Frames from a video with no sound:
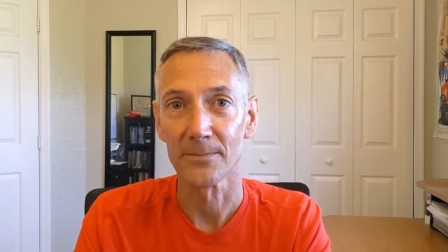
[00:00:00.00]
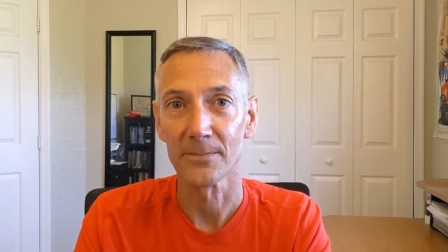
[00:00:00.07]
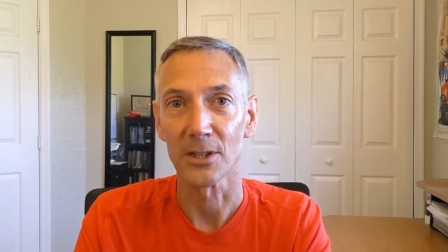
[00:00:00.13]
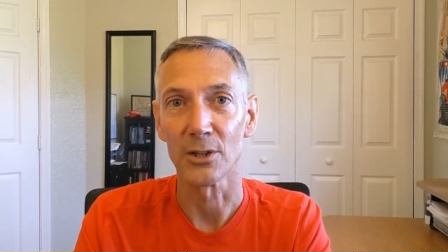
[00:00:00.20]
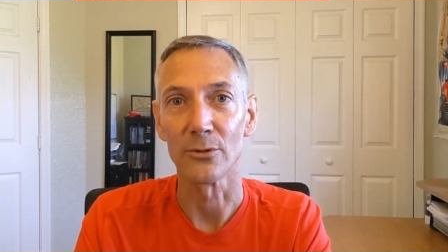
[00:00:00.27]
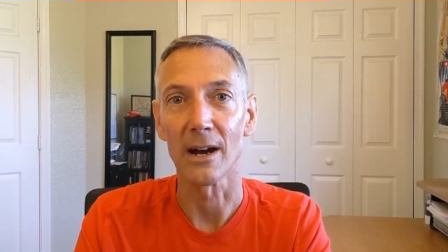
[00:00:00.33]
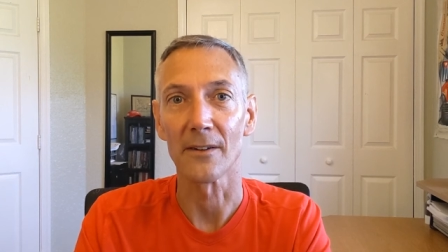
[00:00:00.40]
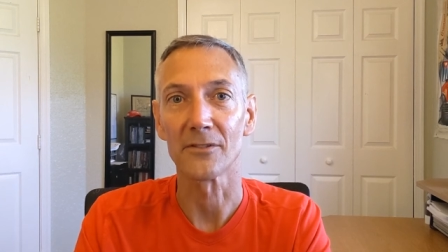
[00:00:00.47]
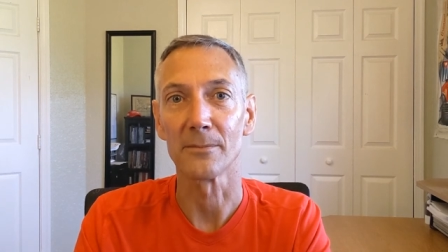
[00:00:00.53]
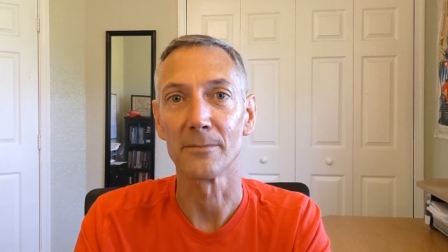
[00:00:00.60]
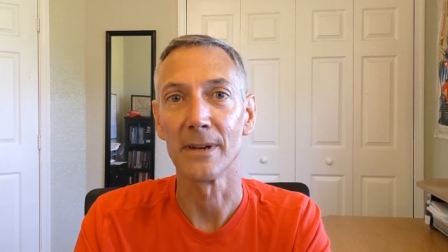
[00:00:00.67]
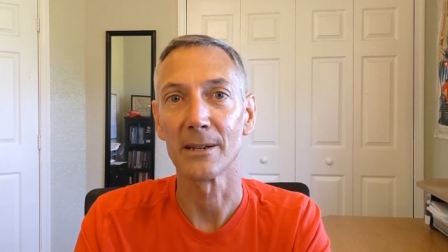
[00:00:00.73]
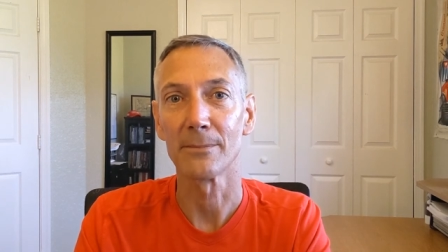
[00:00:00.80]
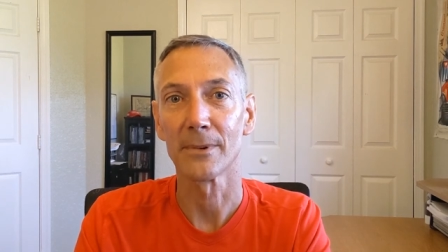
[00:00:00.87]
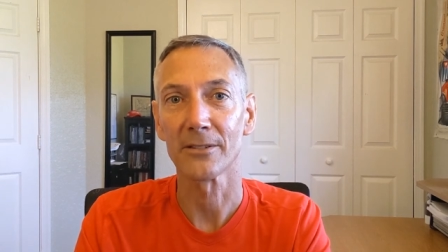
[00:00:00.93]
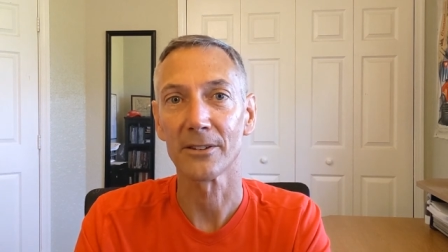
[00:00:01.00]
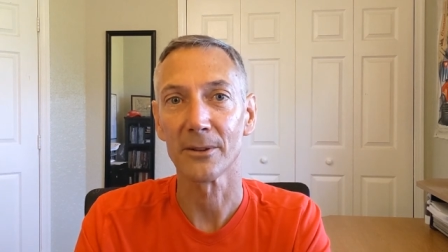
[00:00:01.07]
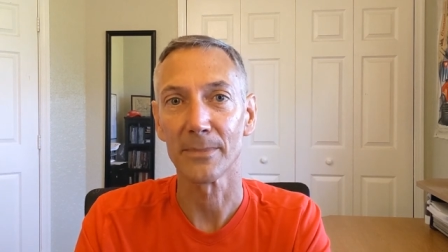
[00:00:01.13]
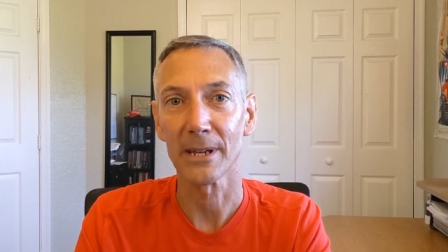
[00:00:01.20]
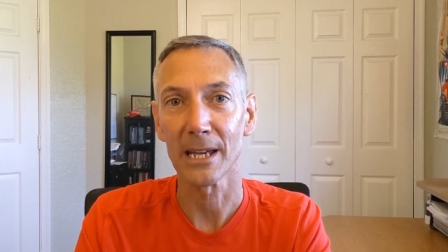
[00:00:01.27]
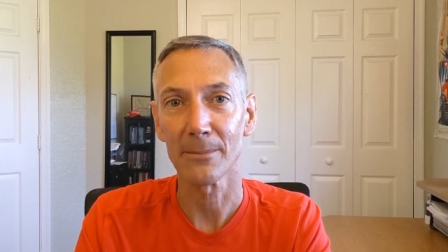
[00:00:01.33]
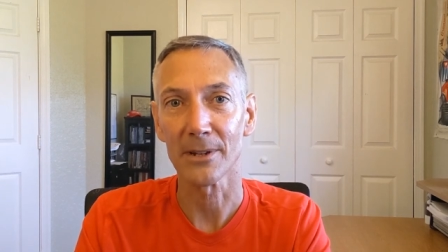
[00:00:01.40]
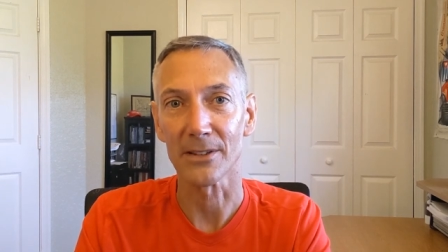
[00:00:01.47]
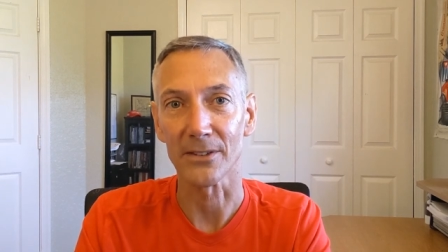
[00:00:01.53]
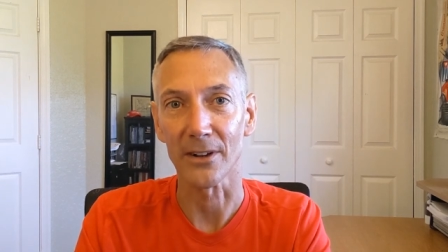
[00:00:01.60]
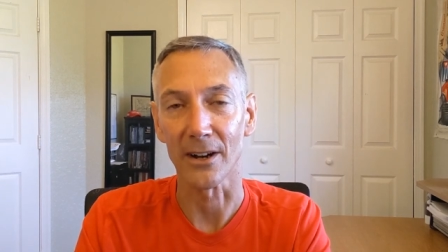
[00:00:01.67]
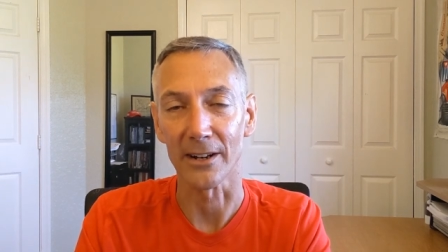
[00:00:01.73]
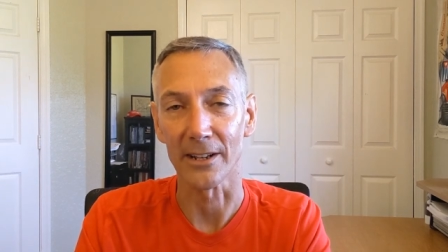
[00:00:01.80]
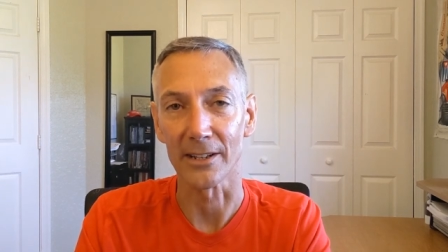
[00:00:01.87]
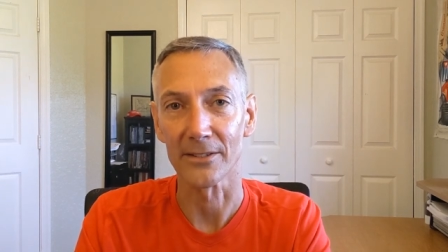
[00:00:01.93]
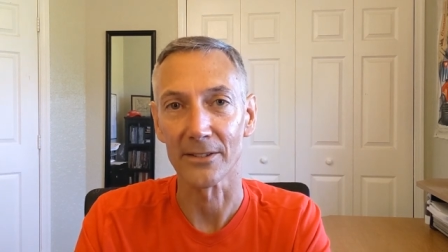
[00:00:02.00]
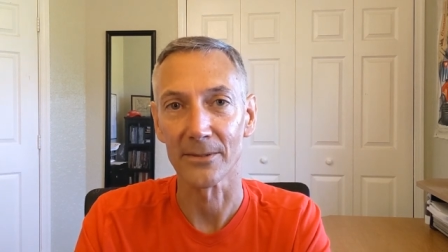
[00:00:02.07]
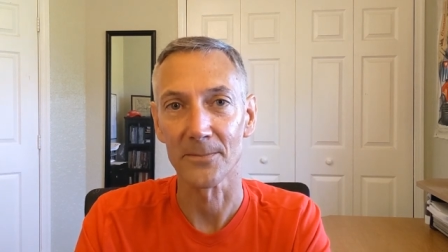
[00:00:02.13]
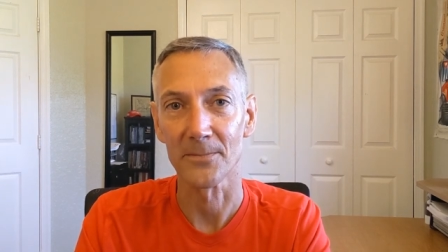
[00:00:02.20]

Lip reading: you have to make monthly payments on it,